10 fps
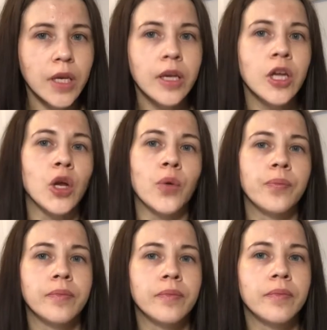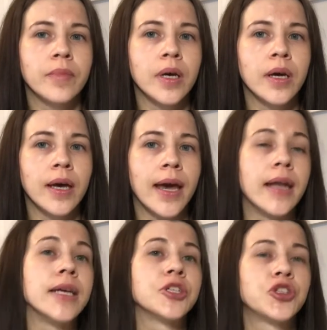you know, and
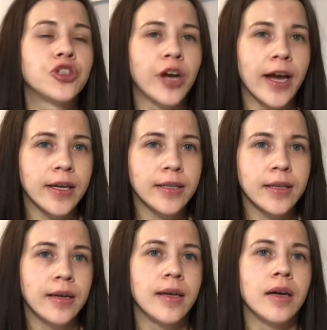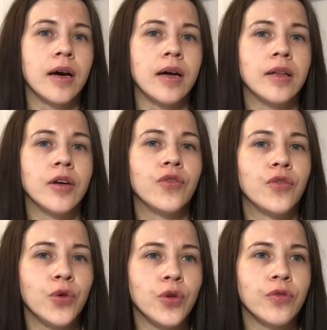extract the
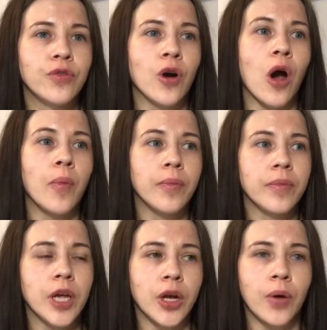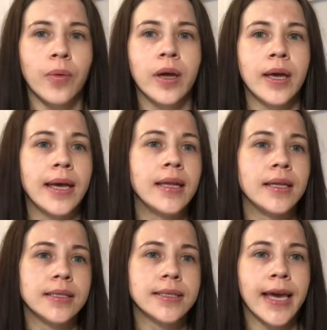food from, you know, in
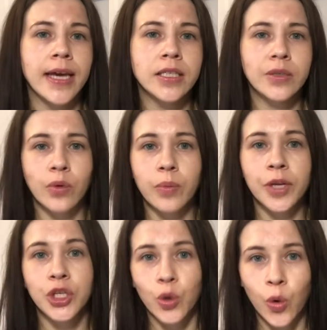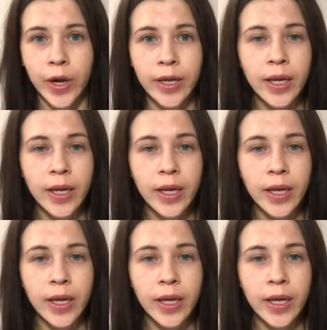this case will be toy.